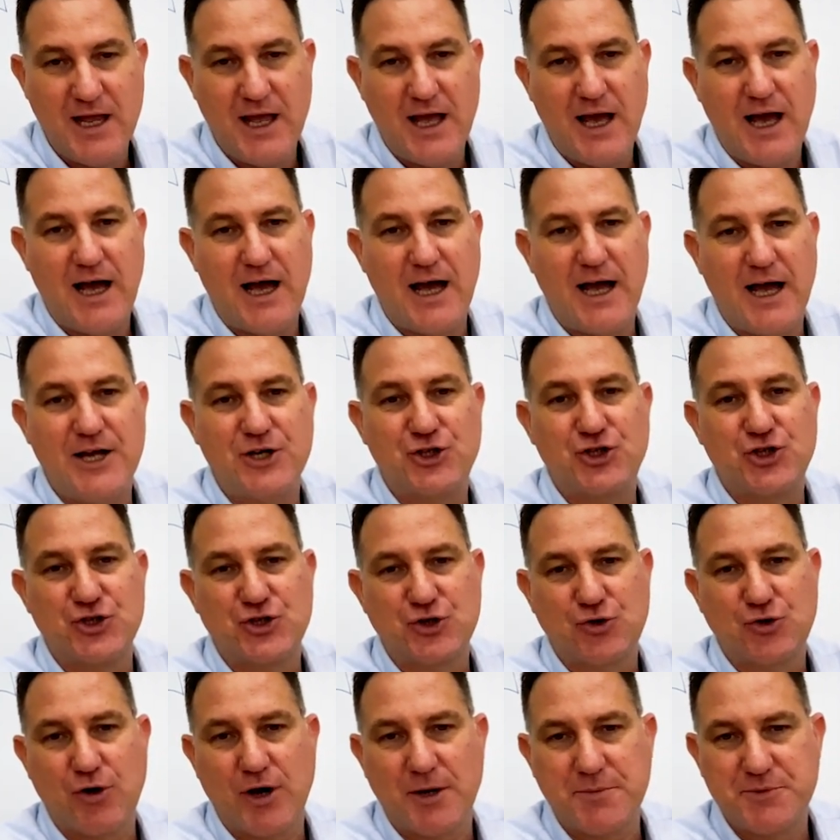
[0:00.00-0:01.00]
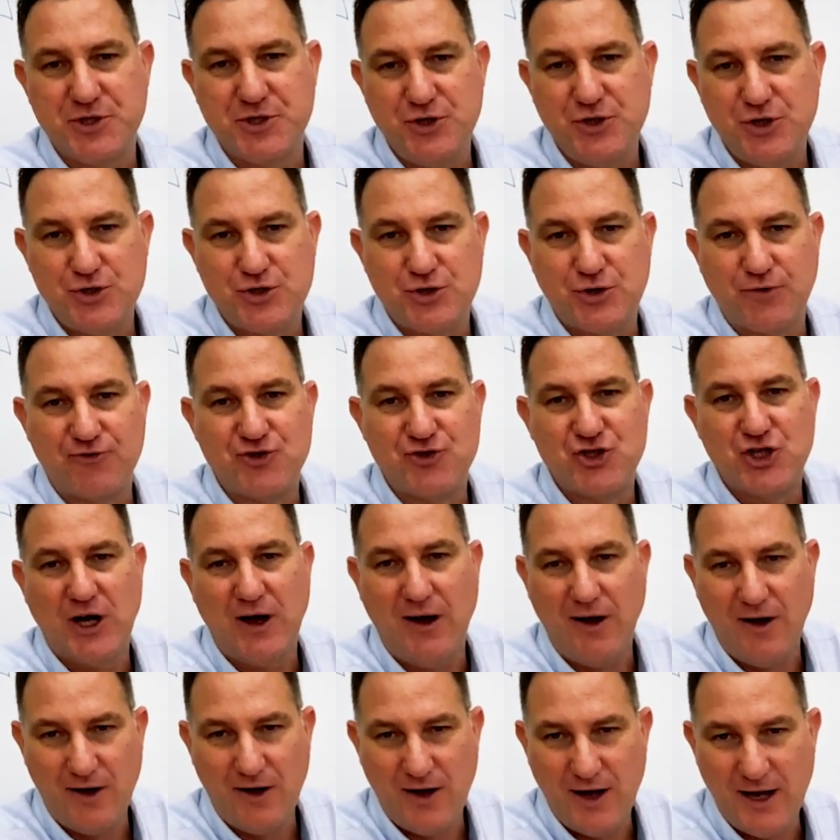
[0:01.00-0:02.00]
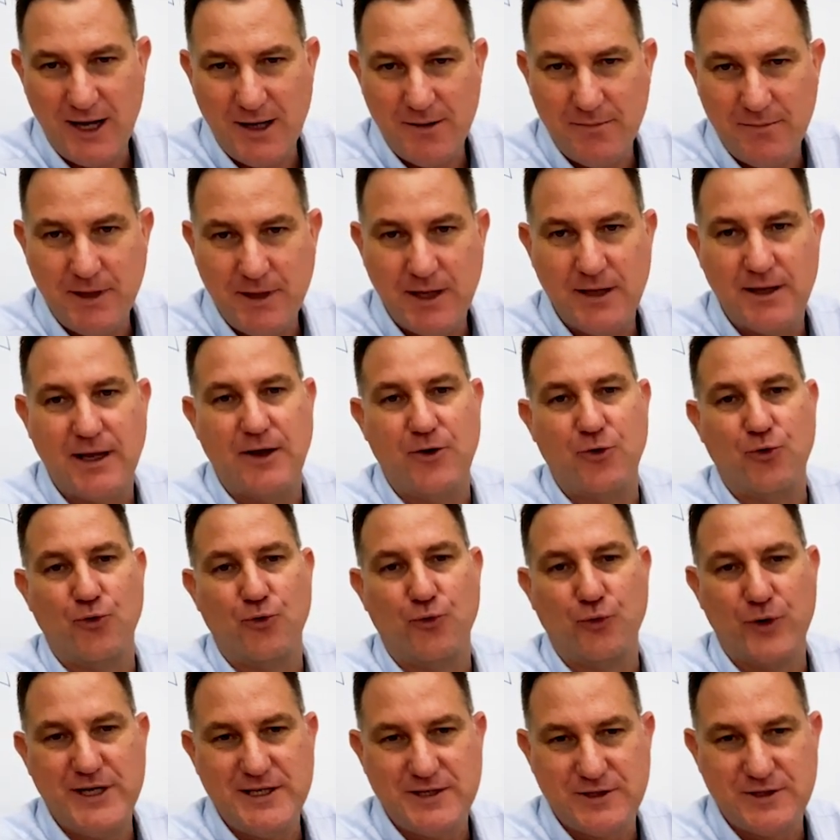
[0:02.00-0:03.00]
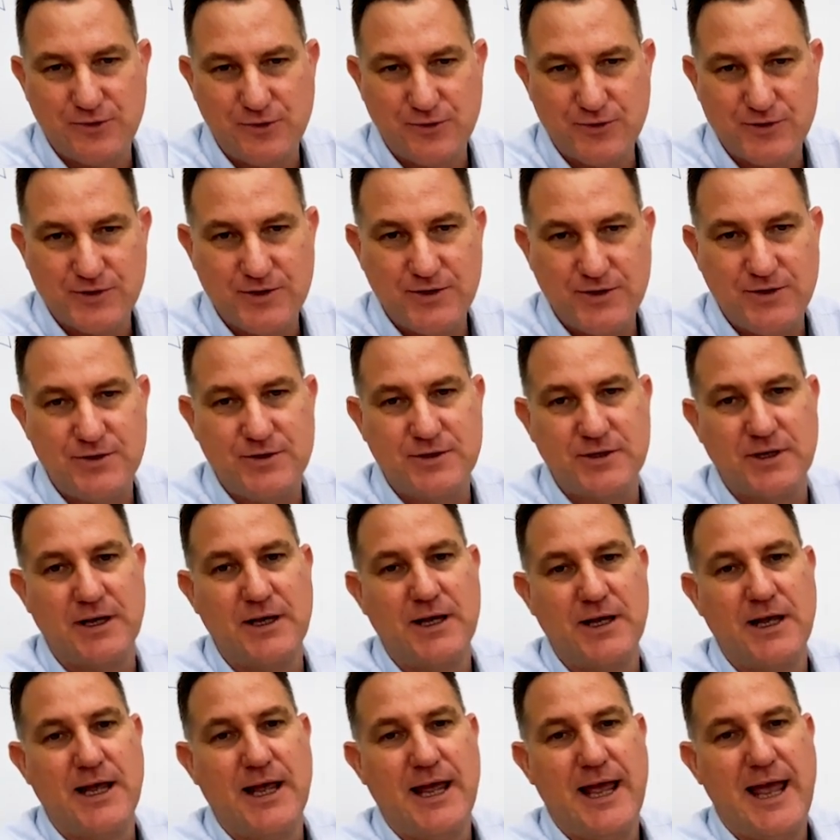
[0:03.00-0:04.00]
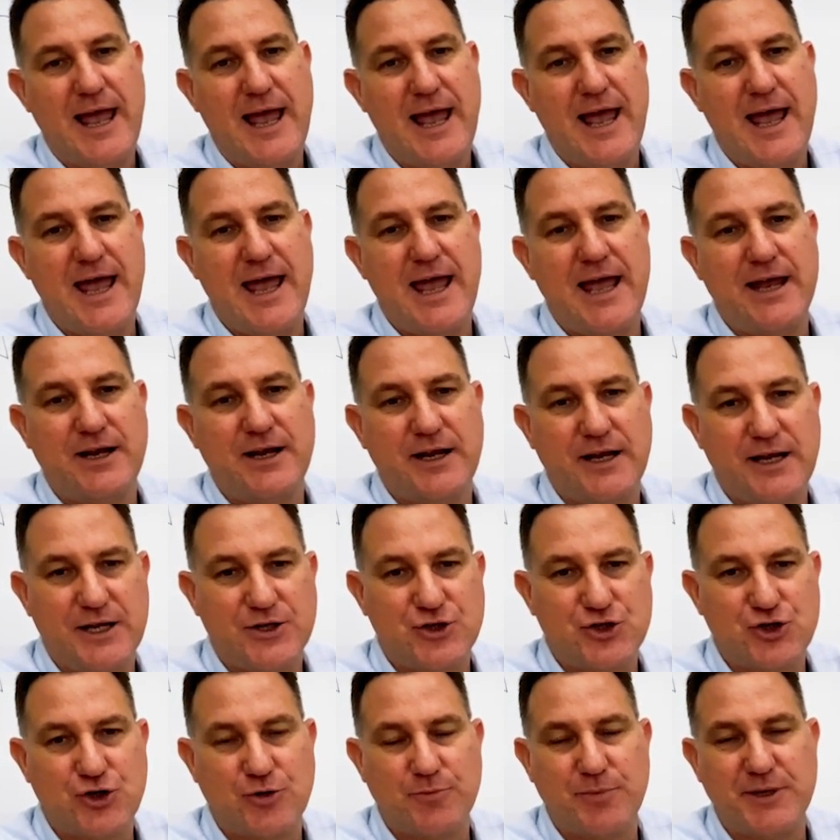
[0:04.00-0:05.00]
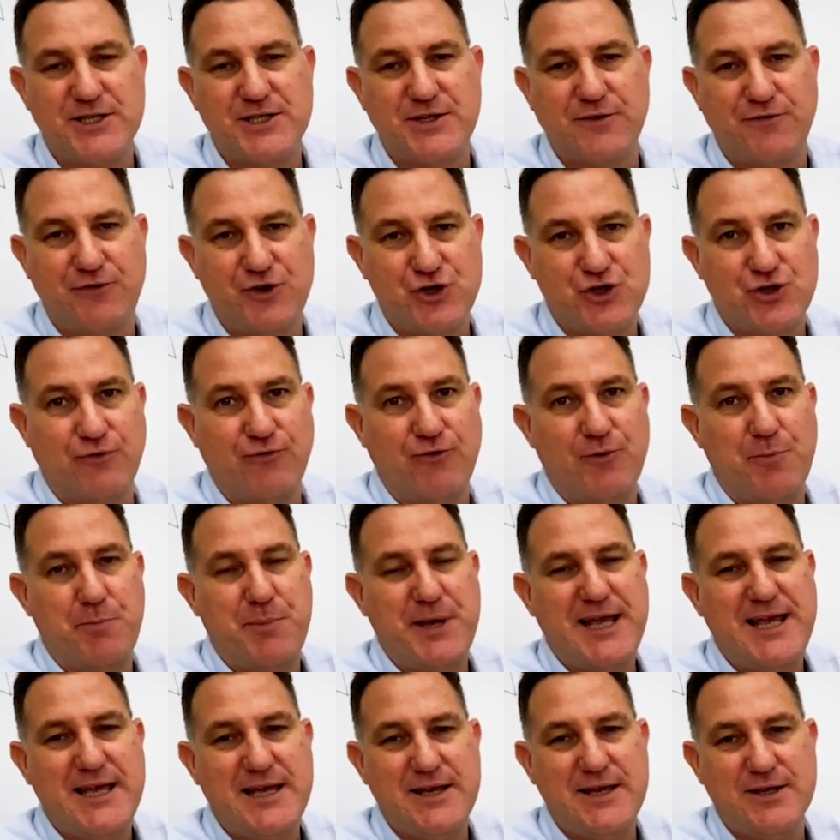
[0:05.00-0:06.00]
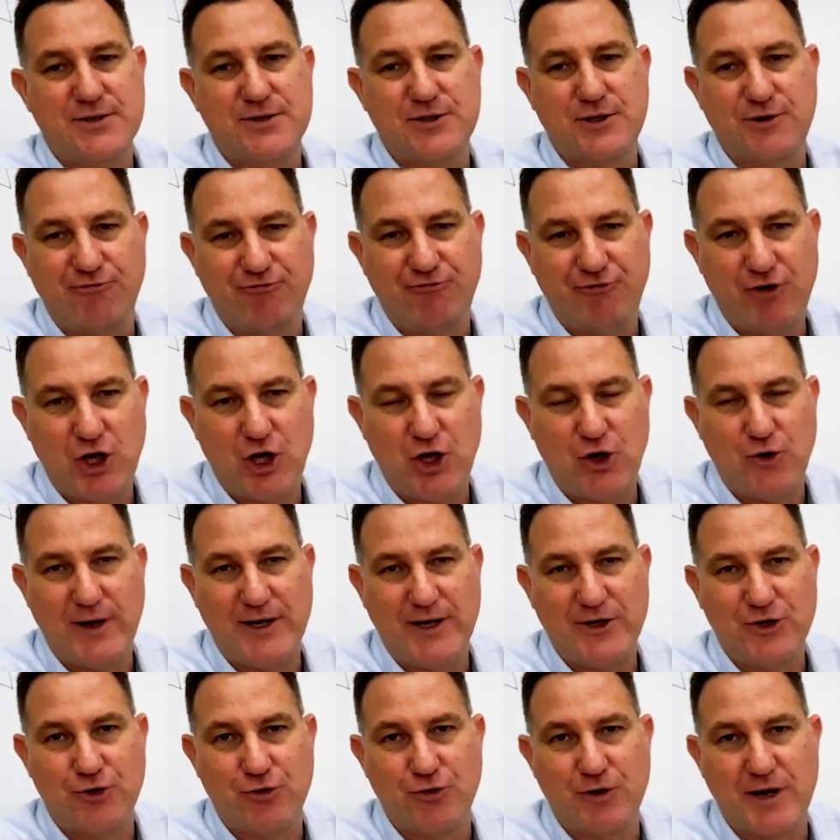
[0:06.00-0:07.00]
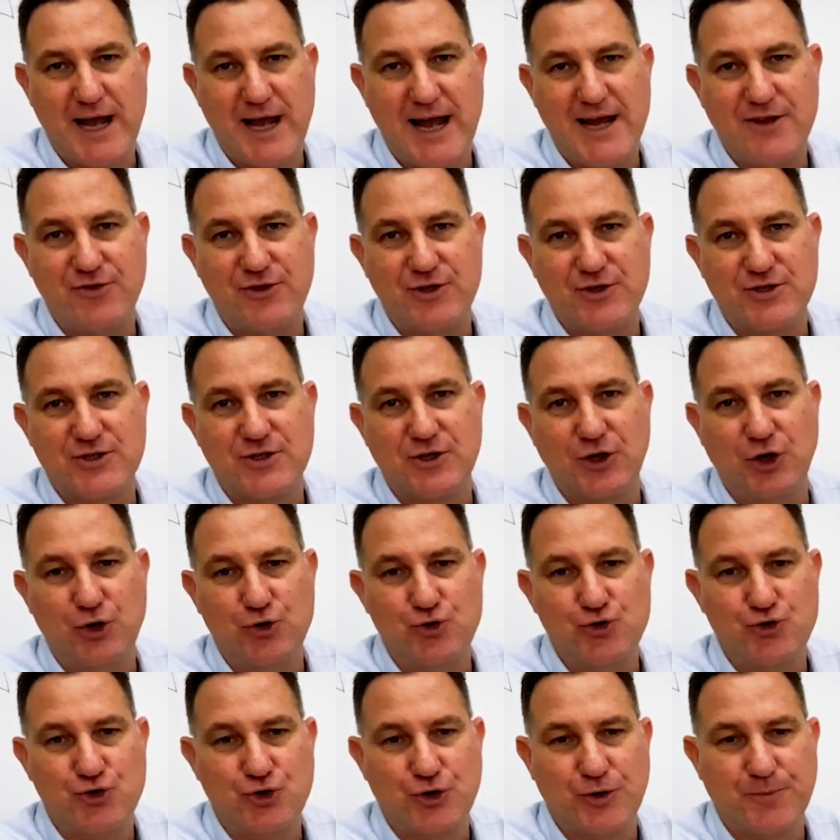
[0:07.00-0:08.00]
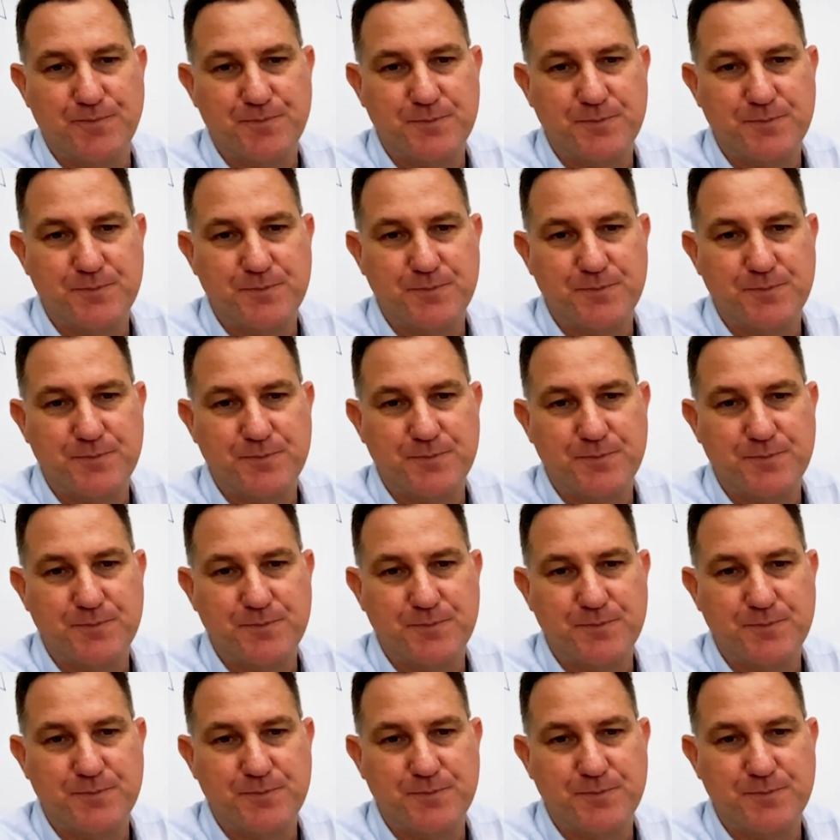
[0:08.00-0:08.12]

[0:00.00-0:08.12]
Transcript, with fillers: It describes the use of time, resources, and it should be sufficient for peers to follow and create the solution.